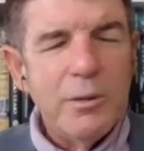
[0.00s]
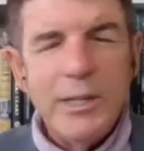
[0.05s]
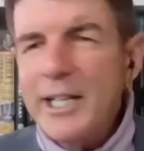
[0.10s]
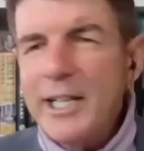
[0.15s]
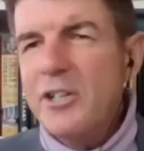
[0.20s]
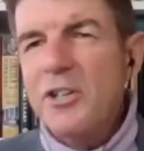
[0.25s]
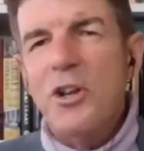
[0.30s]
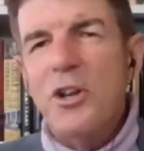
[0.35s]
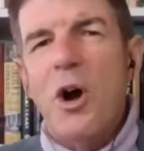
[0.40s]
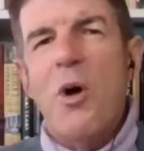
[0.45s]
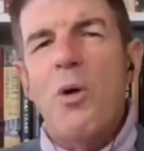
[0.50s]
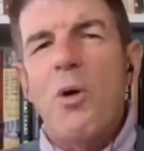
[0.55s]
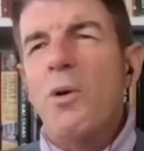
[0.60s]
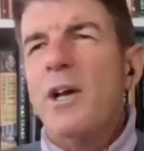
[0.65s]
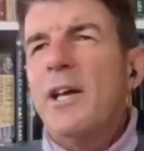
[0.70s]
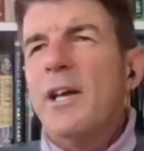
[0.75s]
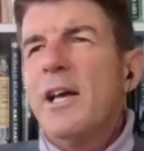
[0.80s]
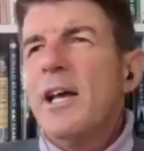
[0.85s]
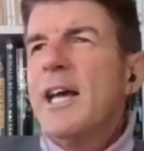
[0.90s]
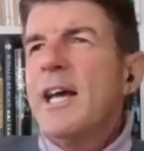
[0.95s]
We didn't
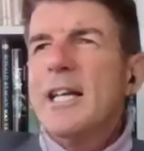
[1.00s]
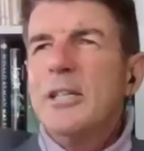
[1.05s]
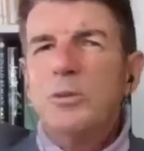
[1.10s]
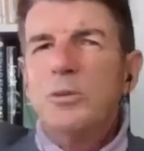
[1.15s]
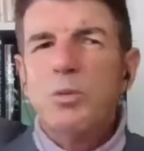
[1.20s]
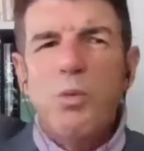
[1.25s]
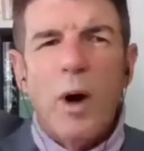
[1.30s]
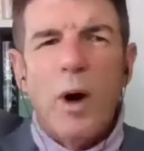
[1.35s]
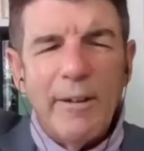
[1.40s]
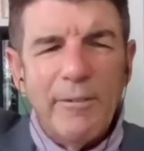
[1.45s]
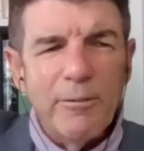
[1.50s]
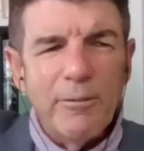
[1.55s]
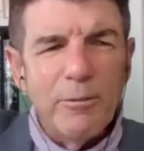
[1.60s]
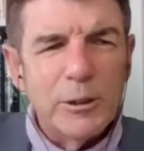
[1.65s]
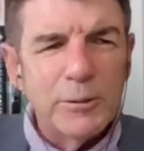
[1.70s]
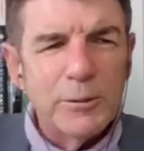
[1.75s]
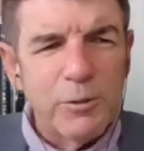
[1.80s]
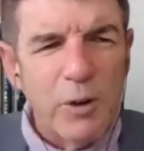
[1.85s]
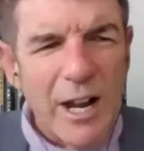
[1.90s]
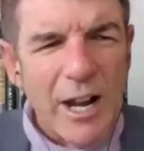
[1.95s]
know his wife
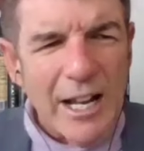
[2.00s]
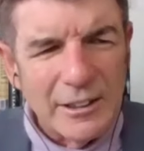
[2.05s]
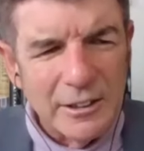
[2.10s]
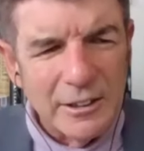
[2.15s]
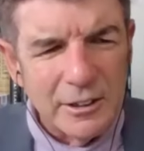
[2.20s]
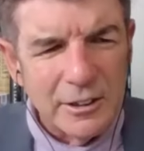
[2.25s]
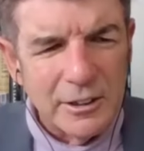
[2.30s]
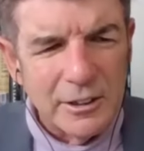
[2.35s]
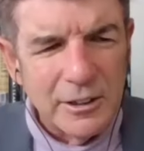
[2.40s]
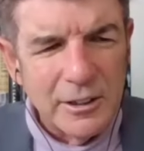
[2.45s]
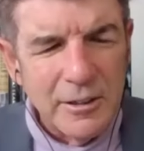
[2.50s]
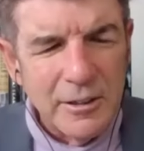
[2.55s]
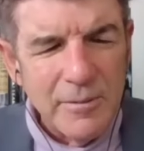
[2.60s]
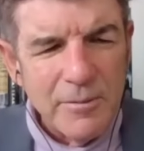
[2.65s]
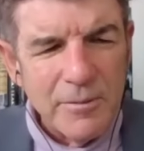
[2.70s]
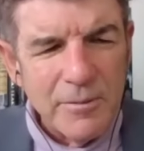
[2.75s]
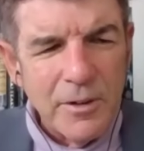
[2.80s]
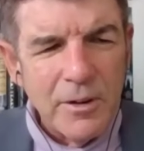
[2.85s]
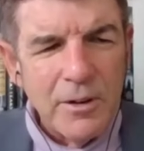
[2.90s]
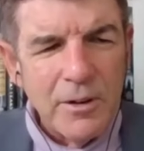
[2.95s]
was friends
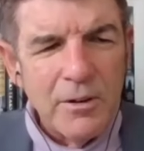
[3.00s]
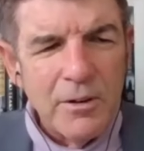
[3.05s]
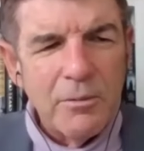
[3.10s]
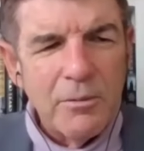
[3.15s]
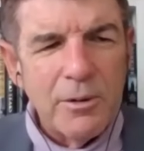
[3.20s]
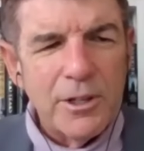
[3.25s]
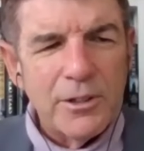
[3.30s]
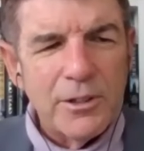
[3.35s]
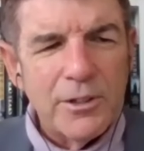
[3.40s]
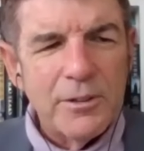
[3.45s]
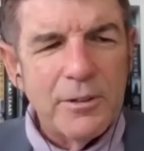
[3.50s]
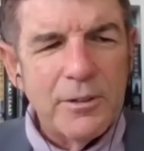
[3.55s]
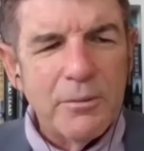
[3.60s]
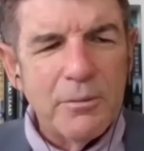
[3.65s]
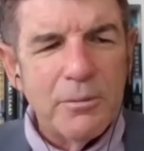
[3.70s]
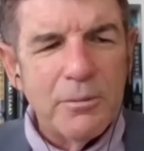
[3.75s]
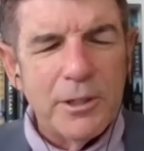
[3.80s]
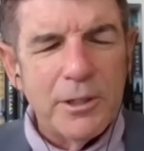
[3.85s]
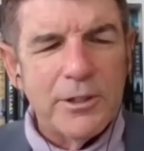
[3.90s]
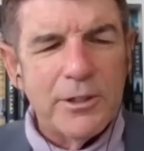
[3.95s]
with
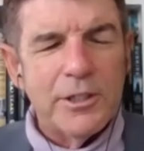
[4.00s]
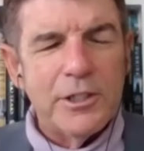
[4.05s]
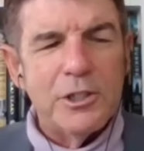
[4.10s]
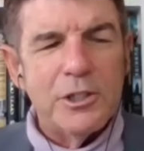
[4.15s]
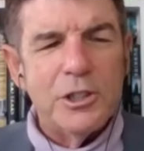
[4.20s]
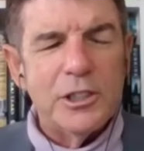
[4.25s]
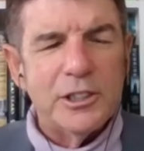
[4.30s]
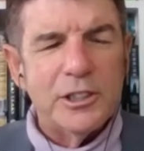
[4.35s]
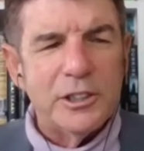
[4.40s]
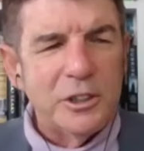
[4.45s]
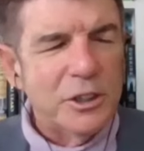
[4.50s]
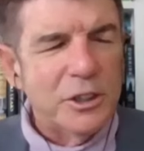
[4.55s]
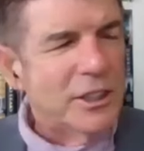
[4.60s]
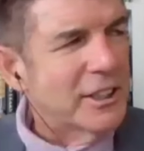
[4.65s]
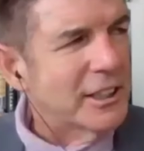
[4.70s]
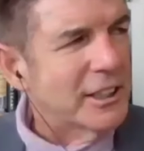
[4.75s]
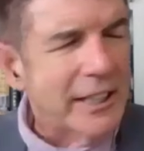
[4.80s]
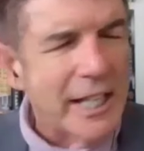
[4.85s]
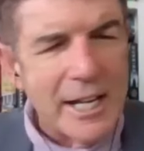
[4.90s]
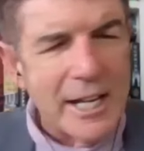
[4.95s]

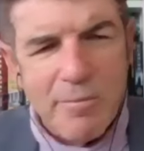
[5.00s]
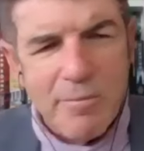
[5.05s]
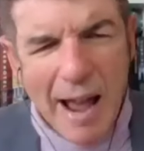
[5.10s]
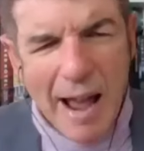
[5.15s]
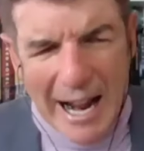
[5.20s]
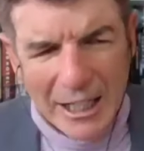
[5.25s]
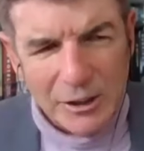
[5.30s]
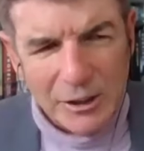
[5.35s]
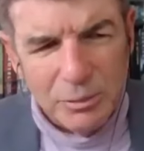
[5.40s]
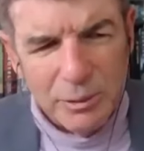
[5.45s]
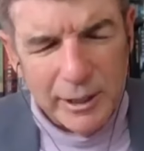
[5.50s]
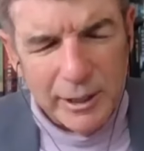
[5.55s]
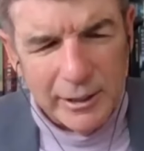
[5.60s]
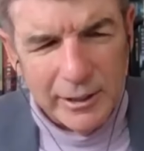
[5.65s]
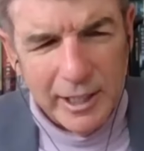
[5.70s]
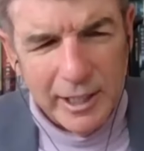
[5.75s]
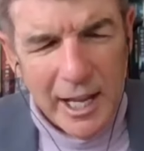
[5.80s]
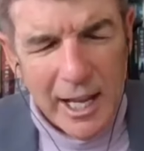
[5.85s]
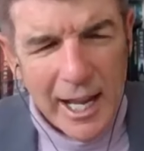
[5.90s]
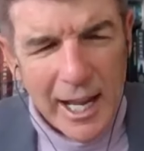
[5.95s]
Ghislaine
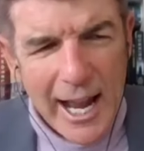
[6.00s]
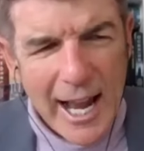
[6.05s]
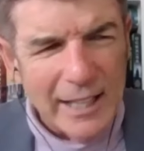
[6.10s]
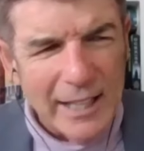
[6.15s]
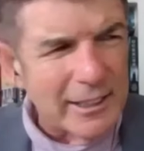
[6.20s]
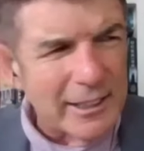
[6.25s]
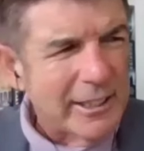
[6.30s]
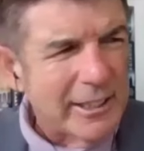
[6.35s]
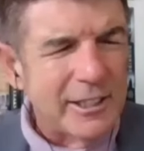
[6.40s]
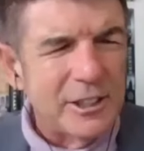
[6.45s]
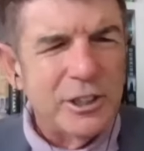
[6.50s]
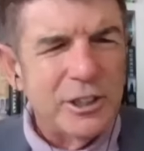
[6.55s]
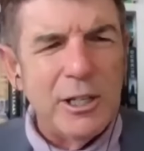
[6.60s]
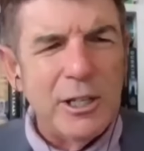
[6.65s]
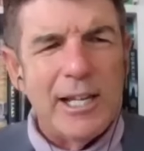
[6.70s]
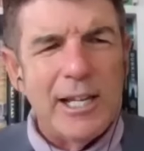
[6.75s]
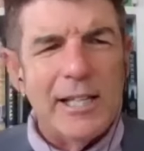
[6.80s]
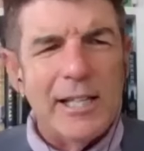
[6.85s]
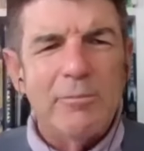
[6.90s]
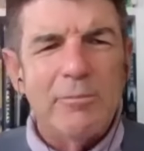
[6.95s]
Maxwell, and that
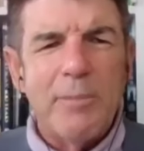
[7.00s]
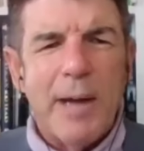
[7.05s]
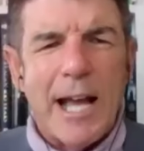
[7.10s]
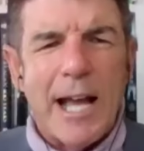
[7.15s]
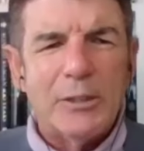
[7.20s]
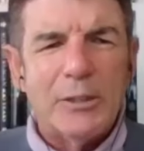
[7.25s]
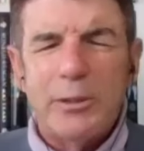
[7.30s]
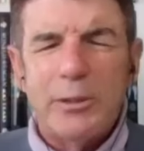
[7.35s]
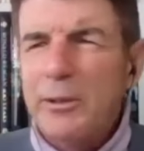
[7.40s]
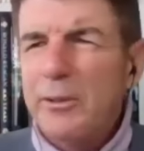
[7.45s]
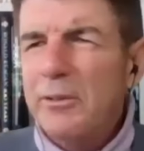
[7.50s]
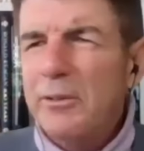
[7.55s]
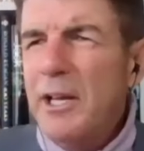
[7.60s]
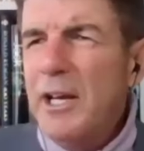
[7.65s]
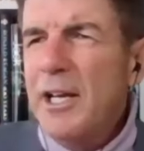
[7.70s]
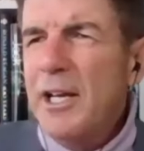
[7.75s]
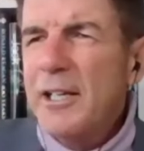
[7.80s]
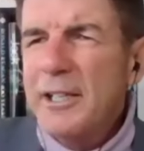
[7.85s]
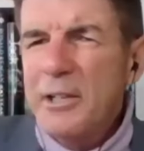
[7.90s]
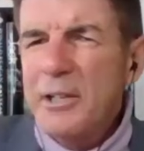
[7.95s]
she and Maxwell,
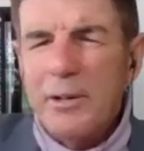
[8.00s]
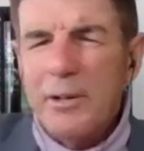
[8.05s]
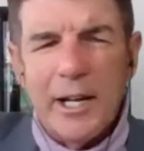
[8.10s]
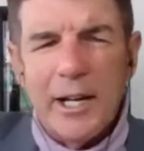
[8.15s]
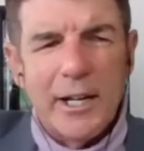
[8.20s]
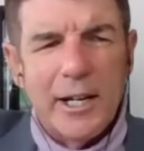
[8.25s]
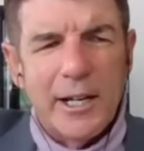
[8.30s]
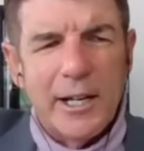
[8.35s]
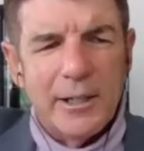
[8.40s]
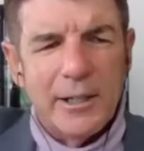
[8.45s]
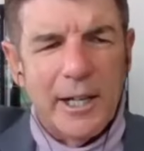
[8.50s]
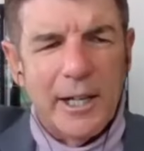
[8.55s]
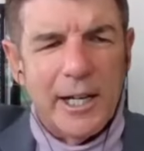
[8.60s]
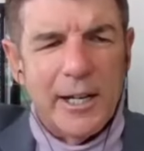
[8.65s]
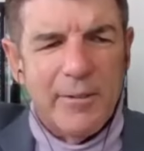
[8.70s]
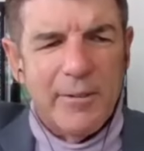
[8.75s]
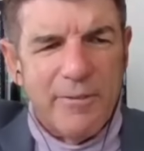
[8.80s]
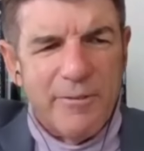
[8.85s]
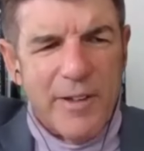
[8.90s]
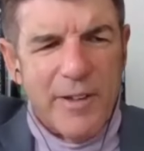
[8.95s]
a
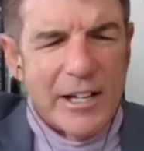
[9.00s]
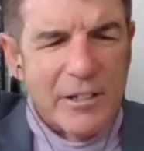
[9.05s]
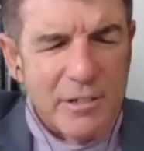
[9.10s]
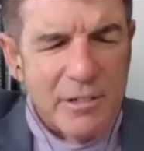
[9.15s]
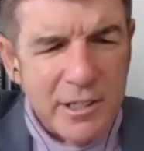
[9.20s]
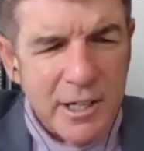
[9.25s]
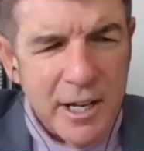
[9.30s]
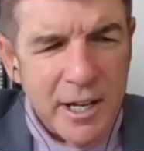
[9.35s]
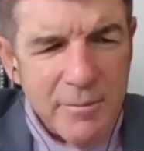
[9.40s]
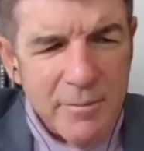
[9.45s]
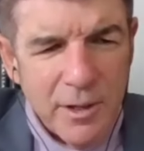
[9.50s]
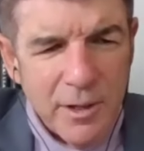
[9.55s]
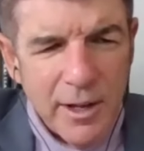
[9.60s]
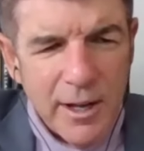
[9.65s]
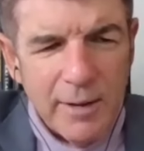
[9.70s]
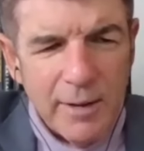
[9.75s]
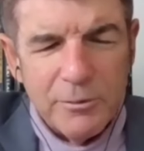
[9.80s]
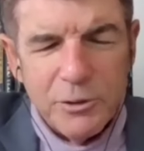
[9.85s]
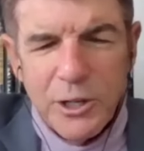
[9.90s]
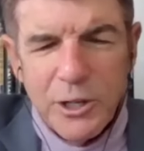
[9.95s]
Confederate
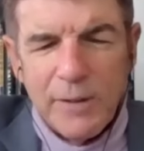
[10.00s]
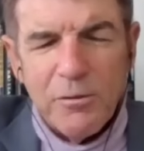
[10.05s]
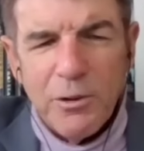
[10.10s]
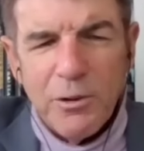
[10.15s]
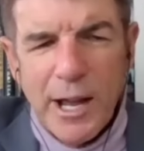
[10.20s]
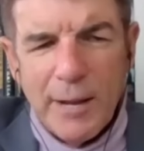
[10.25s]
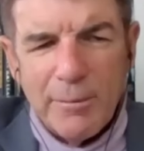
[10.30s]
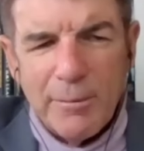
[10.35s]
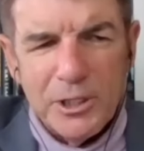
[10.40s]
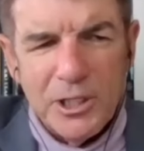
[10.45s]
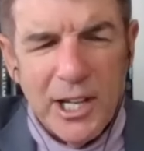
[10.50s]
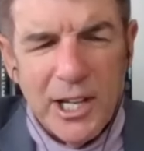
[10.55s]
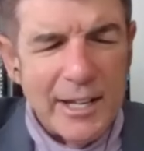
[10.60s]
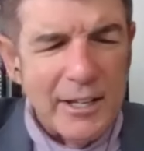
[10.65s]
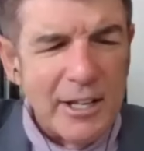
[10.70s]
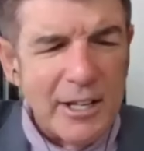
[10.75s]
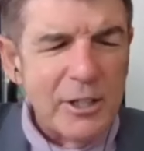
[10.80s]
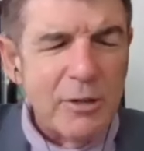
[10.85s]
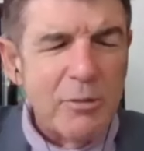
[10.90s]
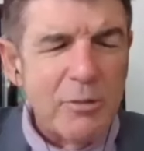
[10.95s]
of Jeffrey
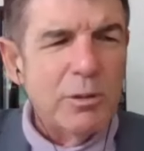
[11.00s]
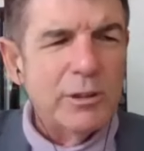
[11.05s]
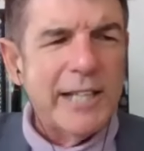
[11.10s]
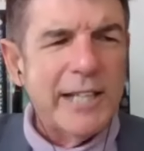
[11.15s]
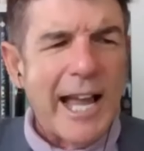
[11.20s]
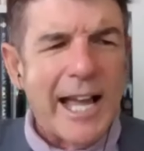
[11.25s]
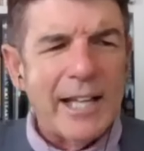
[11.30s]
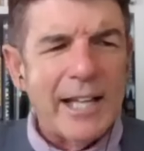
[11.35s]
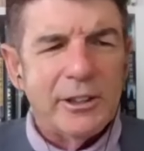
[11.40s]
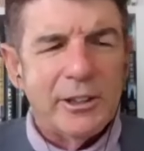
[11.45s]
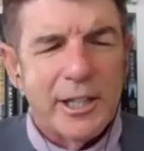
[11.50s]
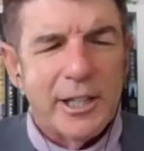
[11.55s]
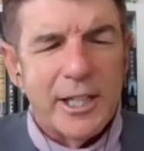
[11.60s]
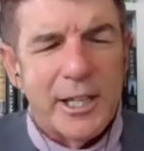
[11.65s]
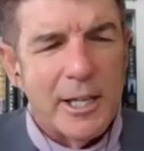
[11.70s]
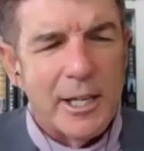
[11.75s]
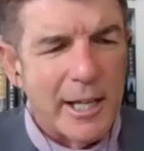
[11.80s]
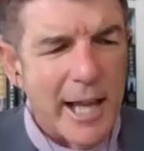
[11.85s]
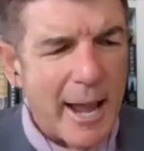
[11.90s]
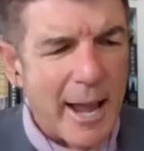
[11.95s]
Epstein, was at
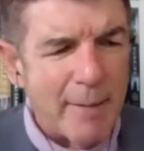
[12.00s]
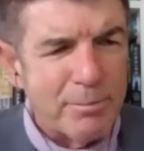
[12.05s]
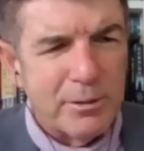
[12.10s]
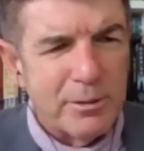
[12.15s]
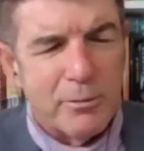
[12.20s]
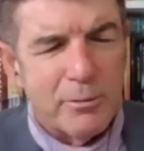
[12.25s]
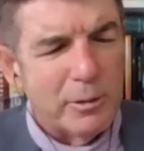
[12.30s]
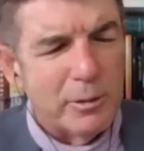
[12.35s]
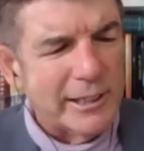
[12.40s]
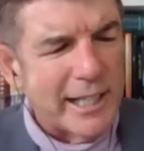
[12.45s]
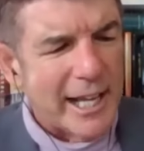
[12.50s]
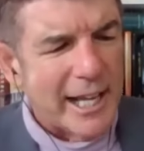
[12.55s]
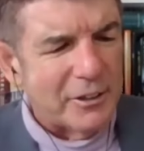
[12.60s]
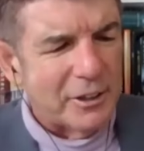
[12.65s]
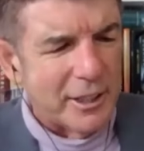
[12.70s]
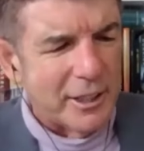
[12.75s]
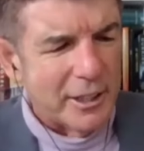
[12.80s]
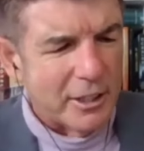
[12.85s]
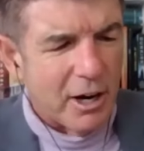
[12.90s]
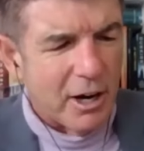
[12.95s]

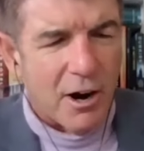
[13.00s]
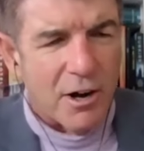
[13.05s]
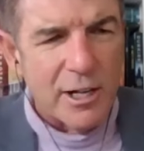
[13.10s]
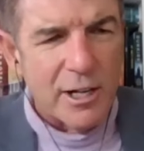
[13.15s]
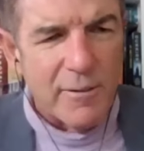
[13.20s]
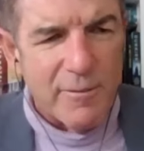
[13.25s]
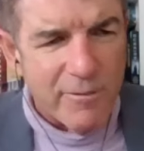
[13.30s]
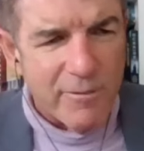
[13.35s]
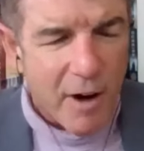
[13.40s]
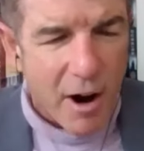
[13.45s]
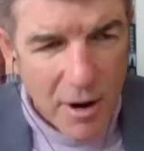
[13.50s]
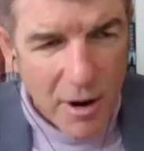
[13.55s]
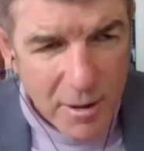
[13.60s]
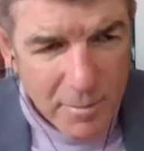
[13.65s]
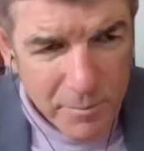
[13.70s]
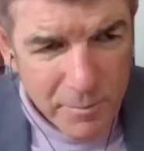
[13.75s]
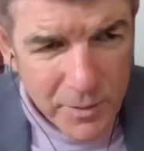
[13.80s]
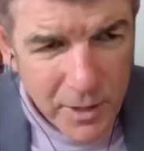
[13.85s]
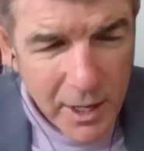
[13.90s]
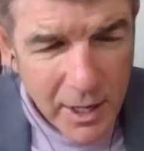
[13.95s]
the Carney
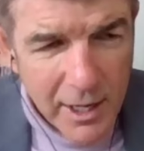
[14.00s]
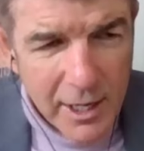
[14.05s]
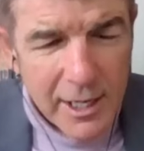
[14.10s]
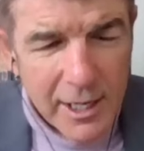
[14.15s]
farm.